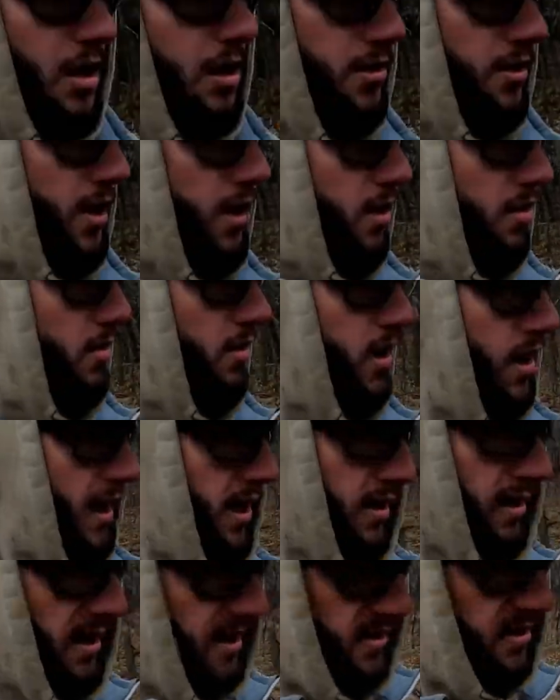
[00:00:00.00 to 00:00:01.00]
all know i
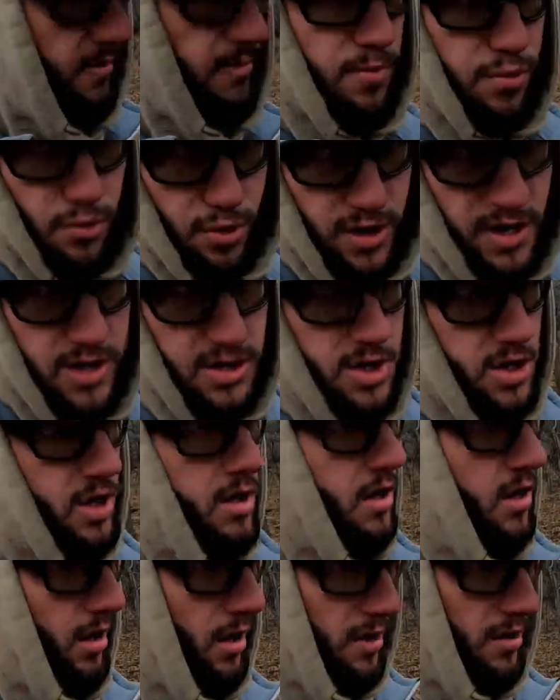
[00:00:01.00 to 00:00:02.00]
like to preach
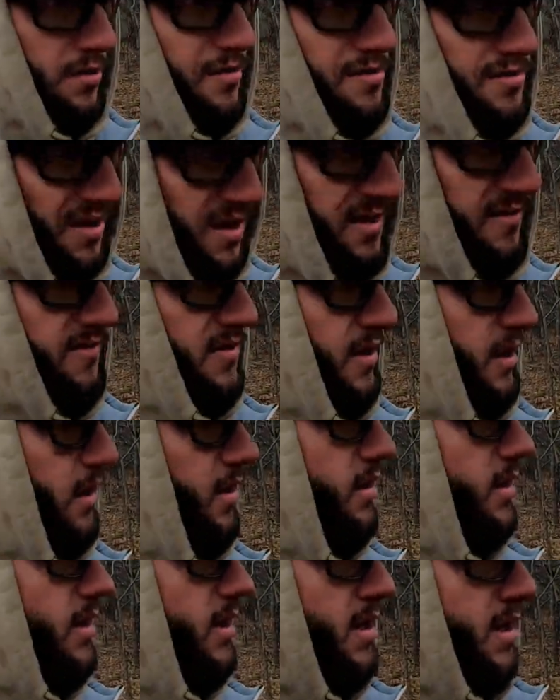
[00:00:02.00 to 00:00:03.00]
hunter safety
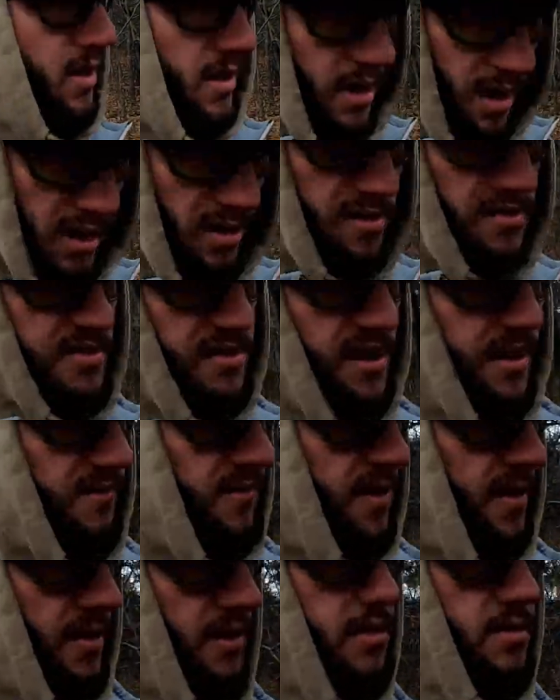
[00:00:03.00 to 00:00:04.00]
gun
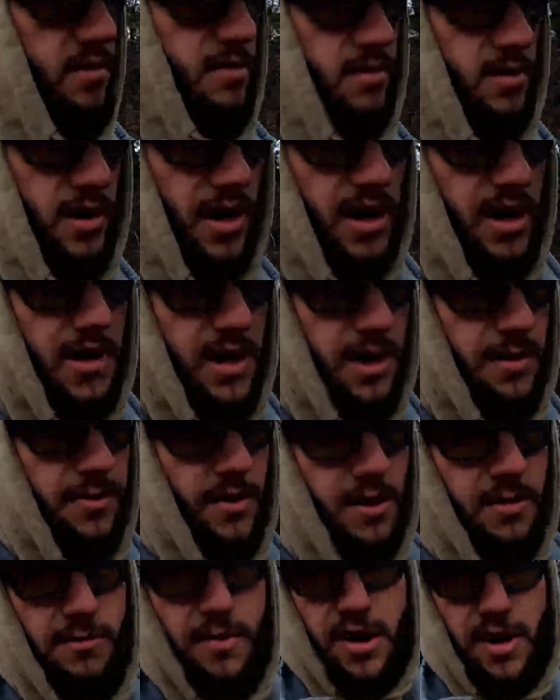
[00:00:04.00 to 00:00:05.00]
safety got to keep it
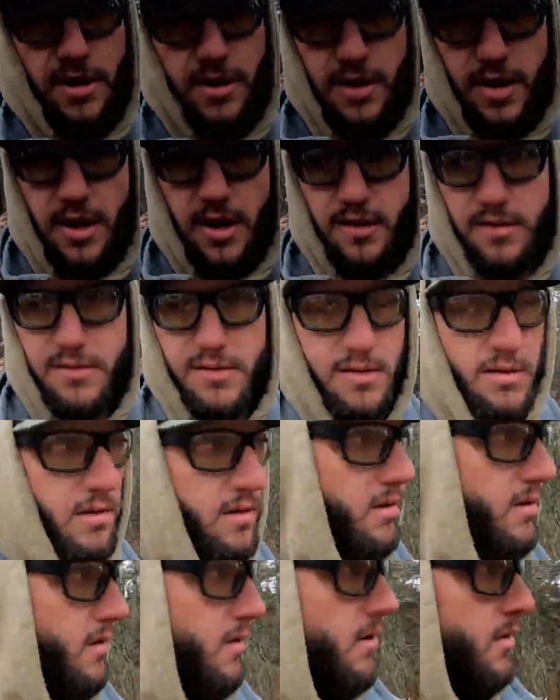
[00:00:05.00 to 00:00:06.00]
in mind guys
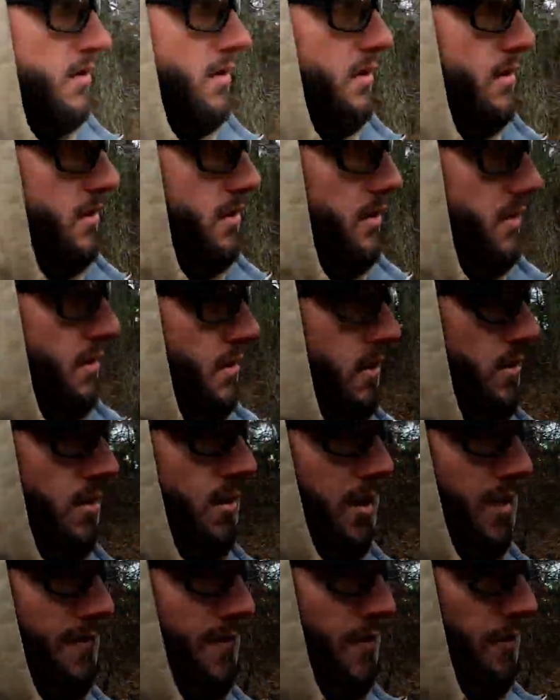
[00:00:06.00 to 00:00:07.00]

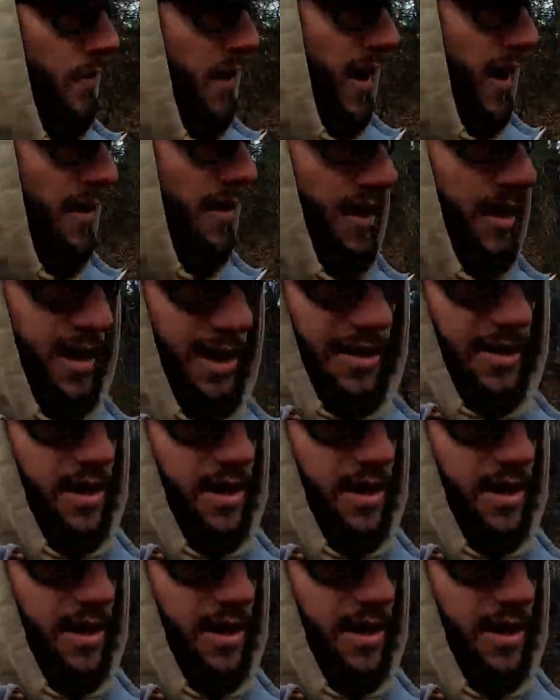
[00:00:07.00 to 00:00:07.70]
what if you went out hunting